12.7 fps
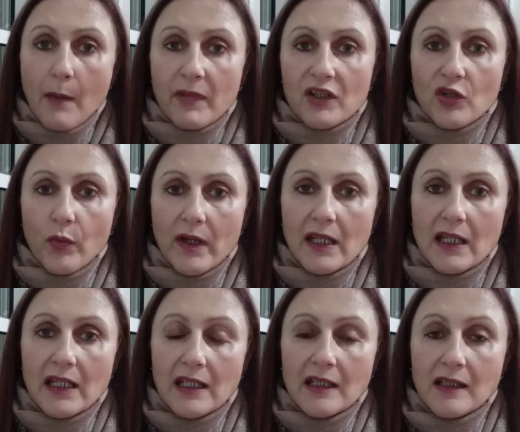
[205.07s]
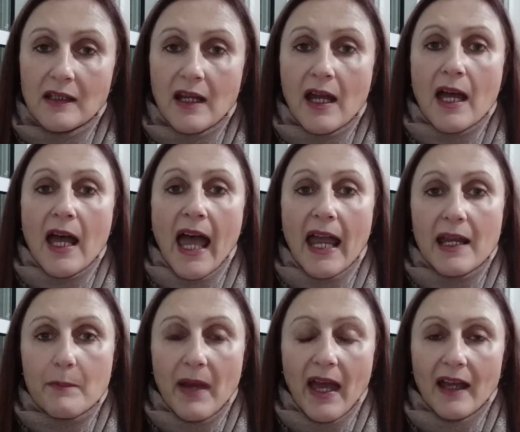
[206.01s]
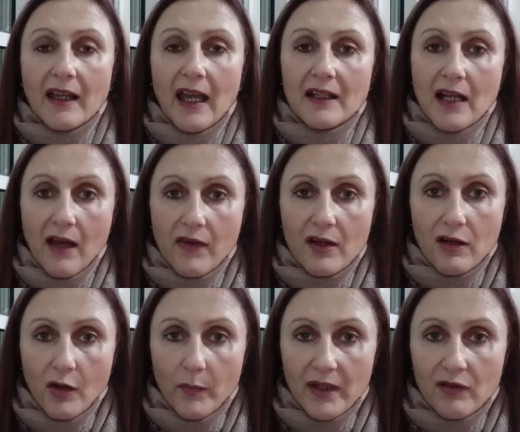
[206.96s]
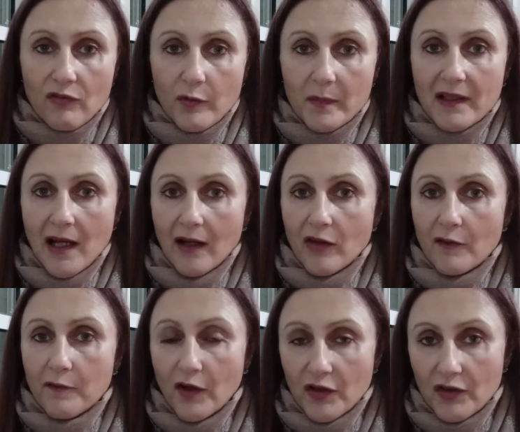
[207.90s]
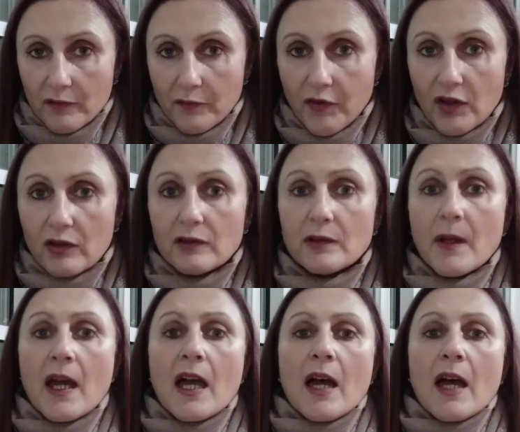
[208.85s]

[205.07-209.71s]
between AIPAC and other lobbying groups like the Fossil Fuel